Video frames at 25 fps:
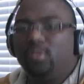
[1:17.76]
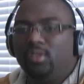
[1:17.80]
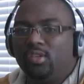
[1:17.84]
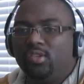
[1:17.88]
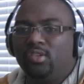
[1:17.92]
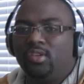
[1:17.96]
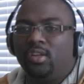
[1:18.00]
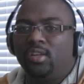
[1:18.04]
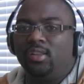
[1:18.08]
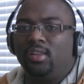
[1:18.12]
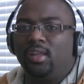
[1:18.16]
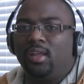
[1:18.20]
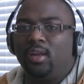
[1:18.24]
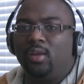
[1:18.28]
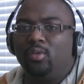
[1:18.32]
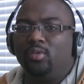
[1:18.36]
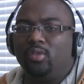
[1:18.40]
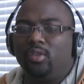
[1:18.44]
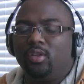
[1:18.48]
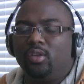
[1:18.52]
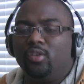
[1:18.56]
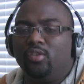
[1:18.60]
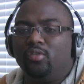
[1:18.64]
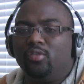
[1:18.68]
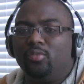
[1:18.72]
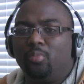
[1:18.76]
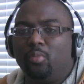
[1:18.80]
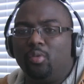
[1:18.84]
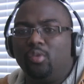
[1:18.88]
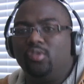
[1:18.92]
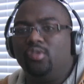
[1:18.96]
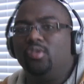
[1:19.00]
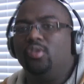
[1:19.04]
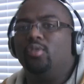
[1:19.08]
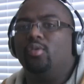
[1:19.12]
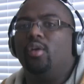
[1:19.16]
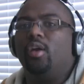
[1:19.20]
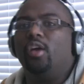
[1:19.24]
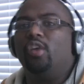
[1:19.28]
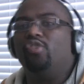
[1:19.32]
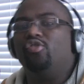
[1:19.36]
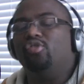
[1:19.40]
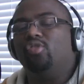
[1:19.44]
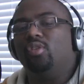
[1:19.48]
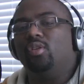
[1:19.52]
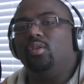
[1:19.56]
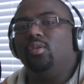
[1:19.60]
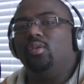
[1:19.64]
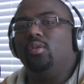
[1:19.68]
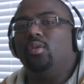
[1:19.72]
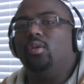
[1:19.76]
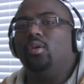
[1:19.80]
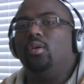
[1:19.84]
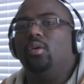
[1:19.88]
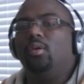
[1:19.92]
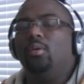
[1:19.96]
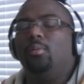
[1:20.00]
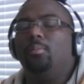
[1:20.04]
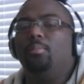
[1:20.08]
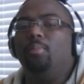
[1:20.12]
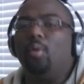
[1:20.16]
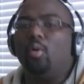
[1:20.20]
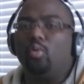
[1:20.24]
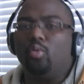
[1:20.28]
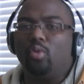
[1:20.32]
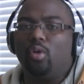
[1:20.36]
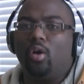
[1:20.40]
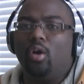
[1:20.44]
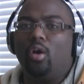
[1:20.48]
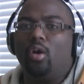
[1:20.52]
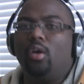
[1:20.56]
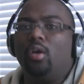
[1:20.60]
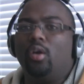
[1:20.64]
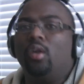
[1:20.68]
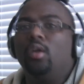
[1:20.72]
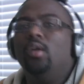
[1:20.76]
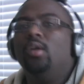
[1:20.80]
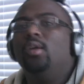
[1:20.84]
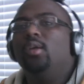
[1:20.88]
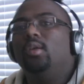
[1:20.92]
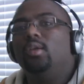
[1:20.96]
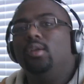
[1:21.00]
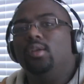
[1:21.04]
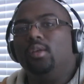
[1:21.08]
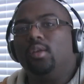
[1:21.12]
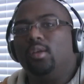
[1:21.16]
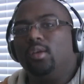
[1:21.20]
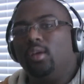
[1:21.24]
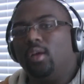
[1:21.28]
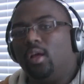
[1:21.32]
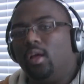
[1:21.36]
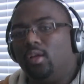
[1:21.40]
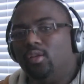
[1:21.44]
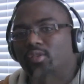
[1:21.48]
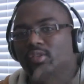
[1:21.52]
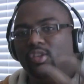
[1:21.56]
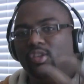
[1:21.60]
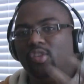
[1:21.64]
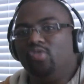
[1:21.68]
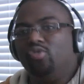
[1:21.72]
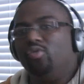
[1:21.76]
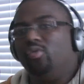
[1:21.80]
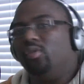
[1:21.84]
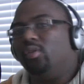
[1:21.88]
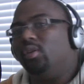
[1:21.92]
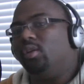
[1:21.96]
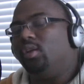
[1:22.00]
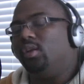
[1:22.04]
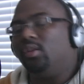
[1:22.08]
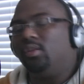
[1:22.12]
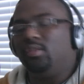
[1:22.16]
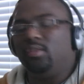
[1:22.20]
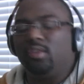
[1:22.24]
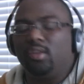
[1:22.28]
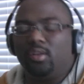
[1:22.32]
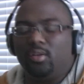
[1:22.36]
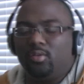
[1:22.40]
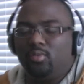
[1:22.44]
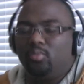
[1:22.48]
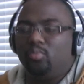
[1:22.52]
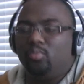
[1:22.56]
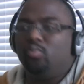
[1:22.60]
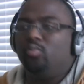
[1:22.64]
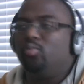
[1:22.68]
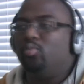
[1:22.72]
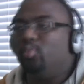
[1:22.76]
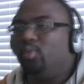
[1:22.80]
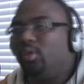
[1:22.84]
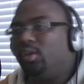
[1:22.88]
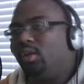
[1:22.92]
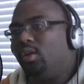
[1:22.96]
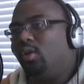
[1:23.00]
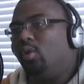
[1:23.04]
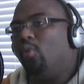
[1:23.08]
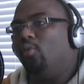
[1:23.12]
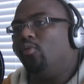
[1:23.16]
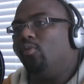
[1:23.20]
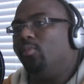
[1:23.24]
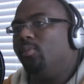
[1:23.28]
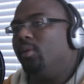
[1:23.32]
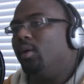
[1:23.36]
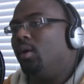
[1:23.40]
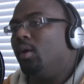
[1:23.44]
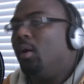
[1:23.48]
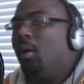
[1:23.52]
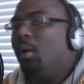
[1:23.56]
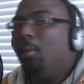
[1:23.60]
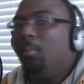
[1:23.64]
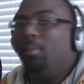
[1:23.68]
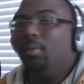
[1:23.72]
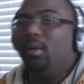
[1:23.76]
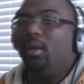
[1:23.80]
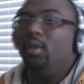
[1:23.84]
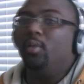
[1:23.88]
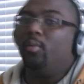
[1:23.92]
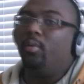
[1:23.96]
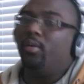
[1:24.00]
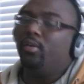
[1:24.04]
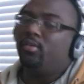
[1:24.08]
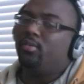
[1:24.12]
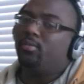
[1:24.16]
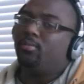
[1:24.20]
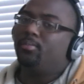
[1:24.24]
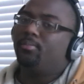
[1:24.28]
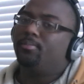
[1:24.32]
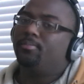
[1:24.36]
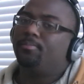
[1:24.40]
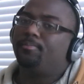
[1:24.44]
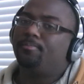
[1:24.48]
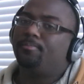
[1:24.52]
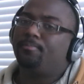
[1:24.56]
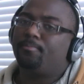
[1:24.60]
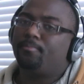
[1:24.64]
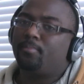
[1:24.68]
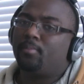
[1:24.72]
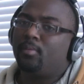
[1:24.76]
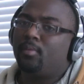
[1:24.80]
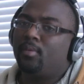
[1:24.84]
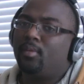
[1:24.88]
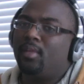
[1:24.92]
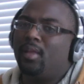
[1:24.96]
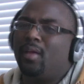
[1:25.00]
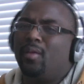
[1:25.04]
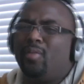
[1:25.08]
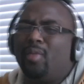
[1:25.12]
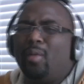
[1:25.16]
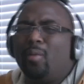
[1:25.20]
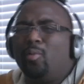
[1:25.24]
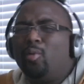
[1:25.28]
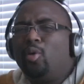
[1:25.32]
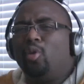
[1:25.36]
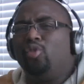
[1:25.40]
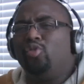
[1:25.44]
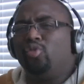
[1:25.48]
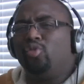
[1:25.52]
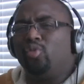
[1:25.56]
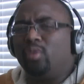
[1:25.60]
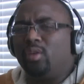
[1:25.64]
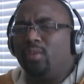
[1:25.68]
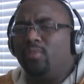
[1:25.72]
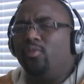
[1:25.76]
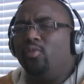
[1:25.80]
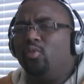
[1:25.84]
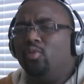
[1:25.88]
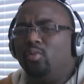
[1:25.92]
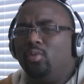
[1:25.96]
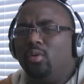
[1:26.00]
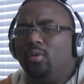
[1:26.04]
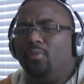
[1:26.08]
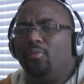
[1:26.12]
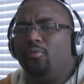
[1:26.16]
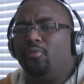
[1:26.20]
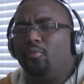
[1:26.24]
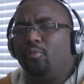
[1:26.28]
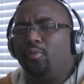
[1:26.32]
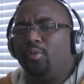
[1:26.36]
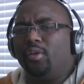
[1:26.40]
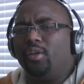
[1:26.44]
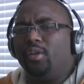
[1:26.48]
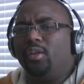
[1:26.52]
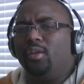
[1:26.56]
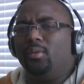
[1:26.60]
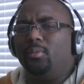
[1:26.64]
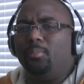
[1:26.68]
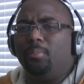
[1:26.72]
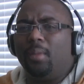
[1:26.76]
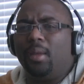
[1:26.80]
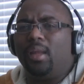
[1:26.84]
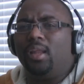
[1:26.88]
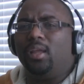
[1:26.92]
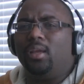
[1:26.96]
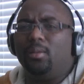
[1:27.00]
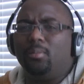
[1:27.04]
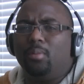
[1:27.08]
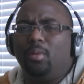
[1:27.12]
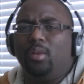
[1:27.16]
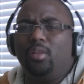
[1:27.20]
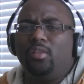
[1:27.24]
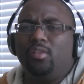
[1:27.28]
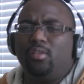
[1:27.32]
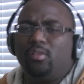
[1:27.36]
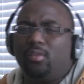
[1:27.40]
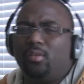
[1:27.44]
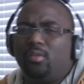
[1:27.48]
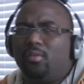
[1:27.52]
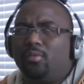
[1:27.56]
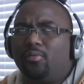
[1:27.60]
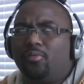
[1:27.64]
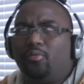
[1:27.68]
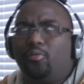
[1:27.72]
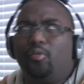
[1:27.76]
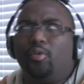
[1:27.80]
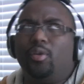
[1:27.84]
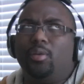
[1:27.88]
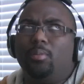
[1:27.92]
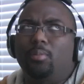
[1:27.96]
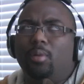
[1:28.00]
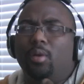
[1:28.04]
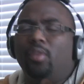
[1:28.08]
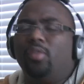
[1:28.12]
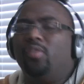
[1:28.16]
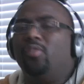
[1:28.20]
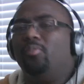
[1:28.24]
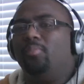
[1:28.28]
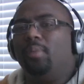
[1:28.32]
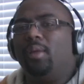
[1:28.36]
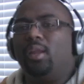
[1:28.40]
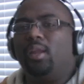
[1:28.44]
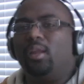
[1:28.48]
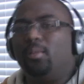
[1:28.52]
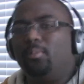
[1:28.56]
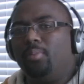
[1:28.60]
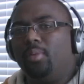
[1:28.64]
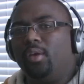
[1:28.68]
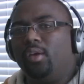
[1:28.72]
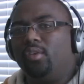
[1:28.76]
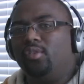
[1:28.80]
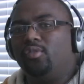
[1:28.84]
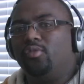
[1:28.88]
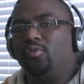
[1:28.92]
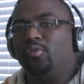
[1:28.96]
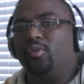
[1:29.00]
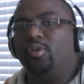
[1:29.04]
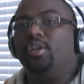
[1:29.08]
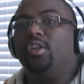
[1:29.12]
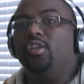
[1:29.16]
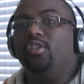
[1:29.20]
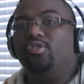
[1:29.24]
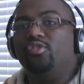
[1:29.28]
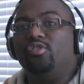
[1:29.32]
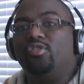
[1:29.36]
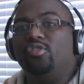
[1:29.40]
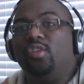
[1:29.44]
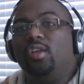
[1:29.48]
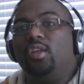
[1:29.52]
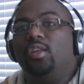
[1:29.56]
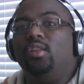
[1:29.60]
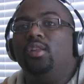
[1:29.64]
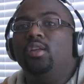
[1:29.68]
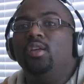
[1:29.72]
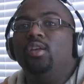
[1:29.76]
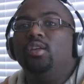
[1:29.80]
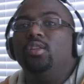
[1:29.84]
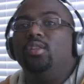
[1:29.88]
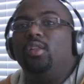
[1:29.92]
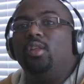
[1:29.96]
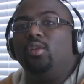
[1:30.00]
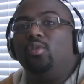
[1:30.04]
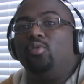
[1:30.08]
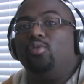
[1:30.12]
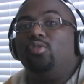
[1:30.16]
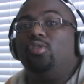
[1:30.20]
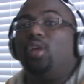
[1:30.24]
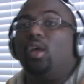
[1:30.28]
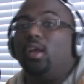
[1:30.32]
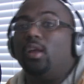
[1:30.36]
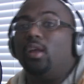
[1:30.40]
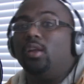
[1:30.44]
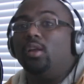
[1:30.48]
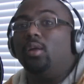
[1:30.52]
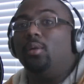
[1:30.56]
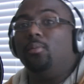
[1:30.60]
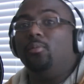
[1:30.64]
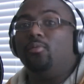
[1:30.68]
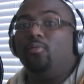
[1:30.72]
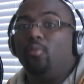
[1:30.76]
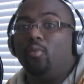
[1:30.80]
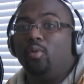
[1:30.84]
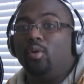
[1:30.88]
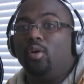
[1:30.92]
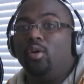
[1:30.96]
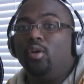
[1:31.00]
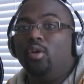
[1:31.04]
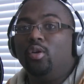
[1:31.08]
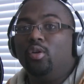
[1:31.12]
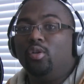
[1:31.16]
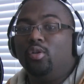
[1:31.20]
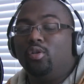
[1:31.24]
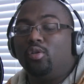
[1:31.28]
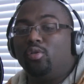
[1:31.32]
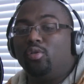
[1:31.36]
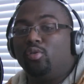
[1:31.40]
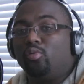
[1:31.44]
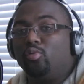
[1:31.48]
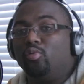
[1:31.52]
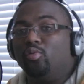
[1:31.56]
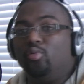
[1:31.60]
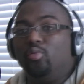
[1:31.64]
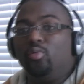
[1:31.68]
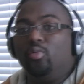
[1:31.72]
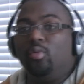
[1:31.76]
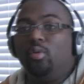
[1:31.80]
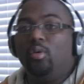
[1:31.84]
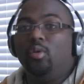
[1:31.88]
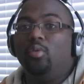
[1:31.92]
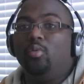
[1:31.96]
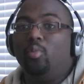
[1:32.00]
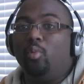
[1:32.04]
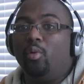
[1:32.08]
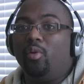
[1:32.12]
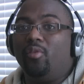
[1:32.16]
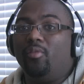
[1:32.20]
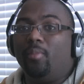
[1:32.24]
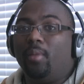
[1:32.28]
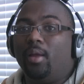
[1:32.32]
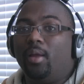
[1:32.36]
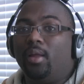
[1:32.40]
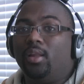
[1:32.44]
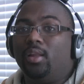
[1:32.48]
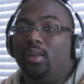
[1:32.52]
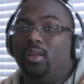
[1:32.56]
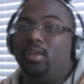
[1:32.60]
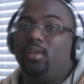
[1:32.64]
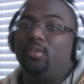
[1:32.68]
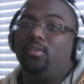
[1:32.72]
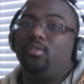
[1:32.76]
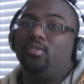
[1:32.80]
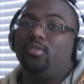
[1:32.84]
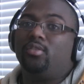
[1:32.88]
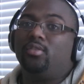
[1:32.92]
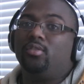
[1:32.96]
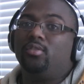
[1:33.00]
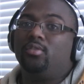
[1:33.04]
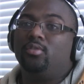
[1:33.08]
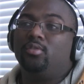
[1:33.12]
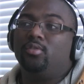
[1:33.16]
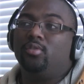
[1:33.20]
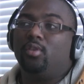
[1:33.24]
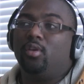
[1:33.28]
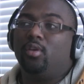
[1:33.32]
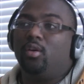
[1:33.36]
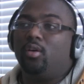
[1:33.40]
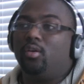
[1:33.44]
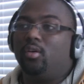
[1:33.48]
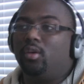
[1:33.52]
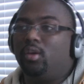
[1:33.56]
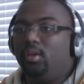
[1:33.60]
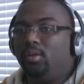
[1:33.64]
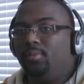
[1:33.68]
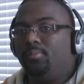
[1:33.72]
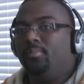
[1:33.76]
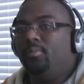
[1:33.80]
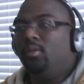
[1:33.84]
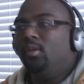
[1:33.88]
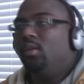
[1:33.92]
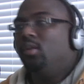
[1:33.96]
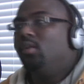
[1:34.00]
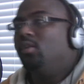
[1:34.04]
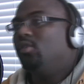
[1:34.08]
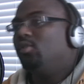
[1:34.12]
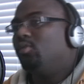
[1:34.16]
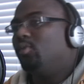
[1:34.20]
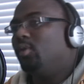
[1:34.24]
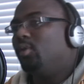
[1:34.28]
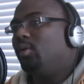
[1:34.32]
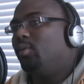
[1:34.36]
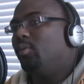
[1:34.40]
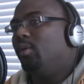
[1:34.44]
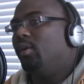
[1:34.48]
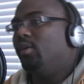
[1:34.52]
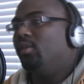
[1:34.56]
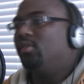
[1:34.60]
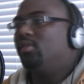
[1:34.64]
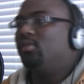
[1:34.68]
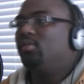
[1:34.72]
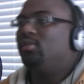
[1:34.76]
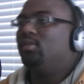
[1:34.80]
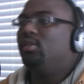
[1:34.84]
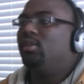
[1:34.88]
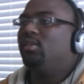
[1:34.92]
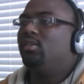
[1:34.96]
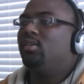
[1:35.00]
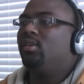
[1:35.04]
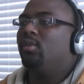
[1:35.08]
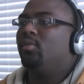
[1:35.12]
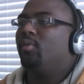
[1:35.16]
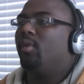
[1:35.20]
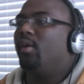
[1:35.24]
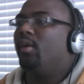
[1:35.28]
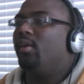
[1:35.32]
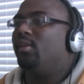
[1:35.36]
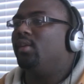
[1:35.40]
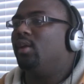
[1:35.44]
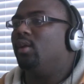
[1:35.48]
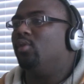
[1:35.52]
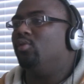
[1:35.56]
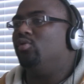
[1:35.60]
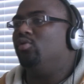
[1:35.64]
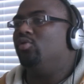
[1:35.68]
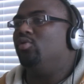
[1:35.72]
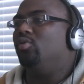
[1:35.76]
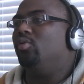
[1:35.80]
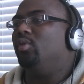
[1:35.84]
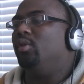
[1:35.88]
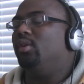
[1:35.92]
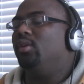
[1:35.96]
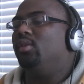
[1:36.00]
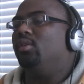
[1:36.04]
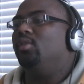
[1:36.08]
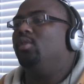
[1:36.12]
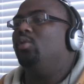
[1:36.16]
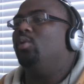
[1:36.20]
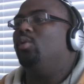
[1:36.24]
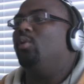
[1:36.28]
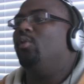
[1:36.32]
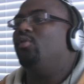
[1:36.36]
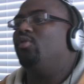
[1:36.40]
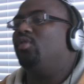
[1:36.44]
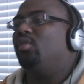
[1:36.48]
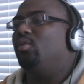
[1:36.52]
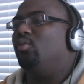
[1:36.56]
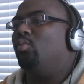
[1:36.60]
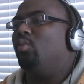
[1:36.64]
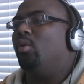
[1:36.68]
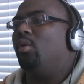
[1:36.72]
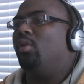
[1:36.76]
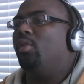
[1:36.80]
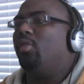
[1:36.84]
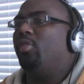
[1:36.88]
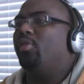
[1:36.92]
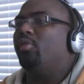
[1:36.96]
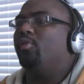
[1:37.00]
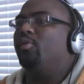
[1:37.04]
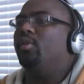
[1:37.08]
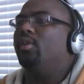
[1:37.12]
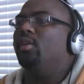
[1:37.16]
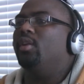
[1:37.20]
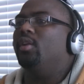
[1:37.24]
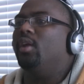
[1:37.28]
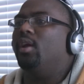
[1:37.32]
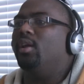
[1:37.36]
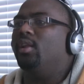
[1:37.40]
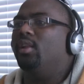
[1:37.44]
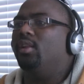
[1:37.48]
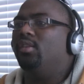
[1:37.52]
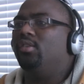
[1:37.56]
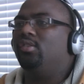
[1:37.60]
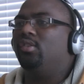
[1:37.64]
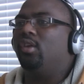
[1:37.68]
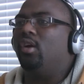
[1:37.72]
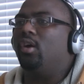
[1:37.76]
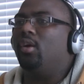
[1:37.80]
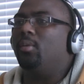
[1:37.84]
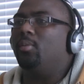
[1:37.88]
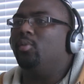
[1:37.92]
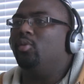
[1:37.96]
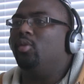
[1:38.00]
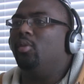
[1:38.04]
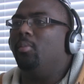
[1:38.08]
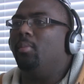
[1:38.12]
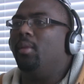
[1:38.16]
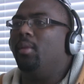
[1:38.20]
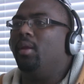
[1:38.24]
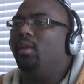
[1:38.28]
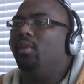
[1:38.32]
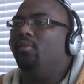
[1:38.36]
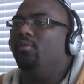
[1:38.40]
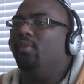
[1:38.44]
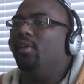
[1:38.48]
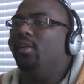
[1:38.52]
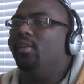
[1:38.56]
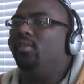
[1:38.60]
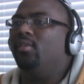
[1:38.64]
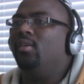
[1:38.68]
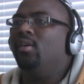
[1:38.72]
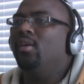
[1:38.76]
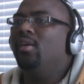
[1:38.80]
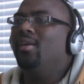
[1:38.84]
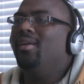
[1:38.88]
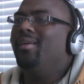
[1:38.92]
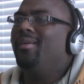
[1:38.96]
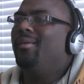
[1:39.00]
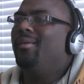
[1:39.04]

Just get that out there. Sports Interaction, Bodog. I'll send you the links and we can go from there. But anyways, that would also give you a free month of betting picks for each site that you signed up for through one of my links. All right. So anyways, let's get right down to it. UFC 139. Let's talk about the main event.